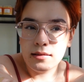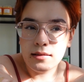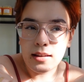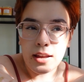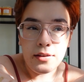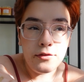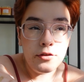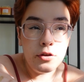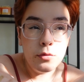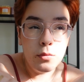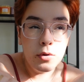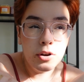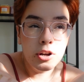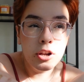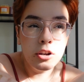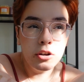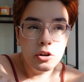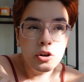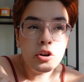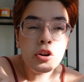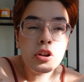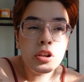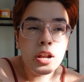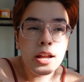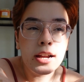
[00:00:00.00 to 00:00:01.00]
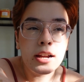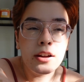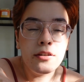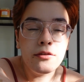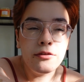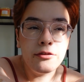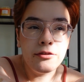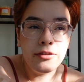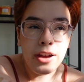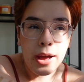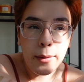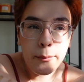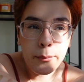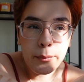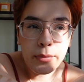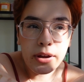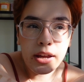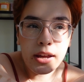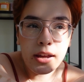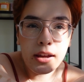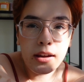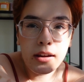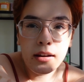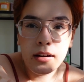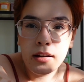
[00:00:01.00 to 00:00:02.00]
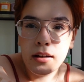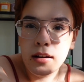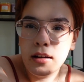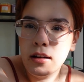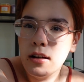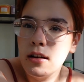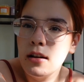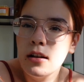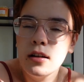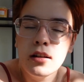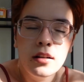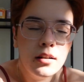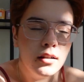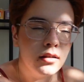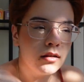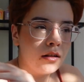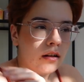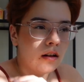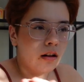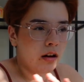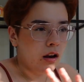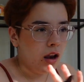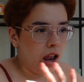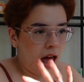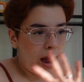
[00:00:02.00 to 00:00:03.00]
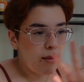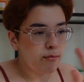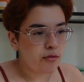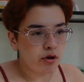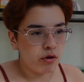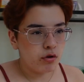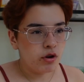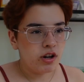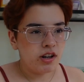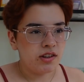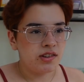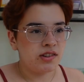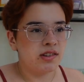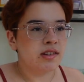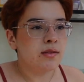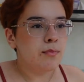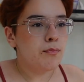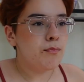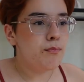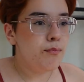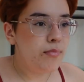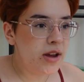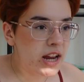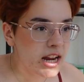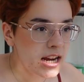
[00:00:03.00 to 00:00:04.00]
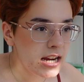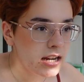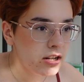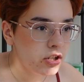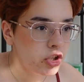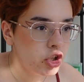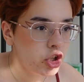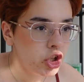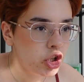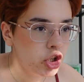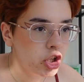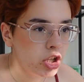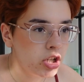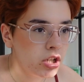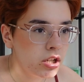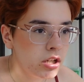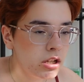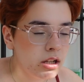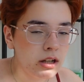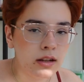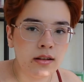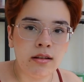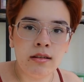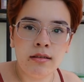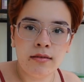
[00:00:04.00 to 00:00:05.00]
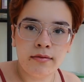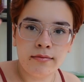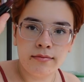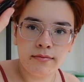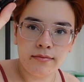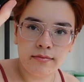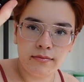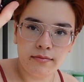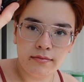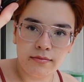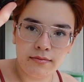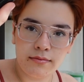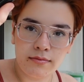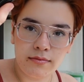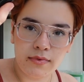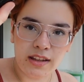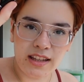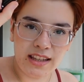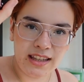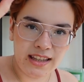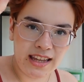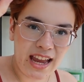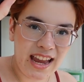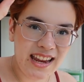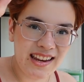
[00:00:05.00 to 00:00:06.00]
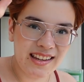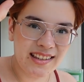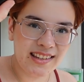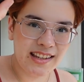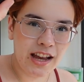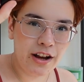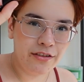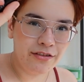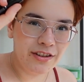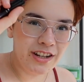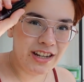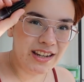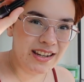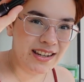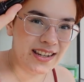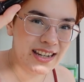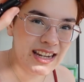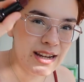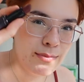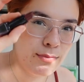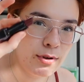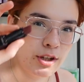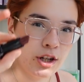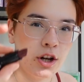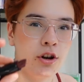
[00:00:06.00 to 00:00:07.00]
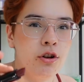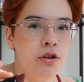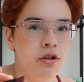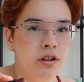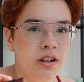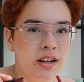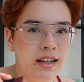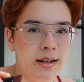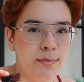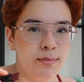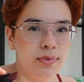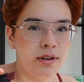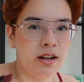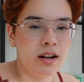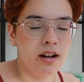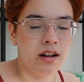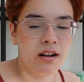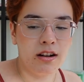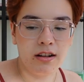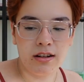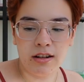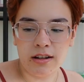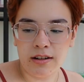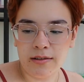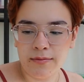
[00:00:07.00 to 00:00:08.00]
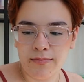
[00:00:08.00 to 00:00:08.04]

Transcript: if you want to look like a vampy glamorous bitch, get yourself a deep tone lip color.